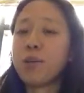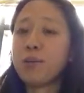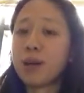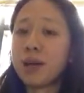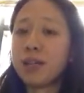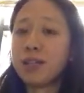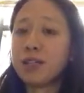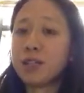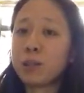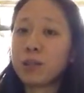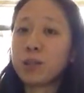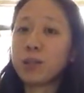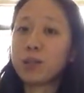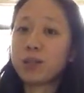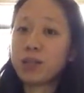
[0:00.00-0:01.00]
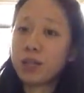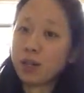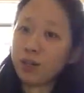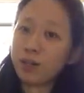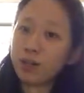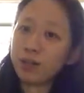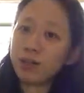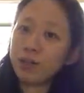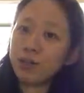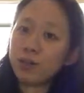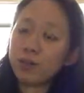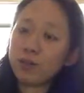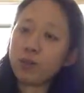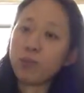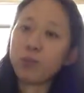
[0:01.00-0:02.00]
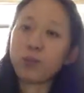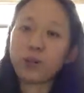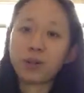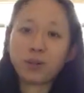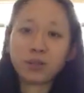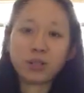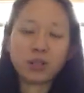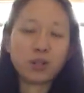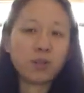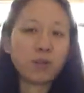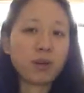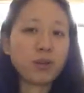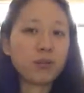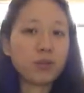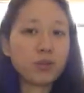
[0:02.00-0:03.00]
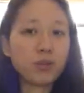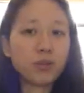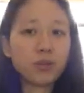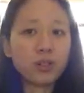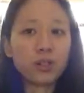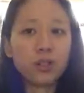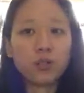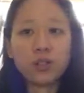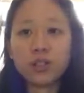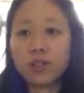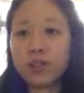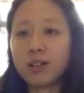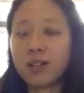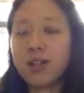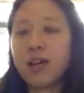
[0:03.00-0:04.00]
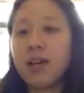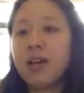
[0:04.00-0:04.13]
Buying something material, a new purse, a new pair of shoes, a new shirt,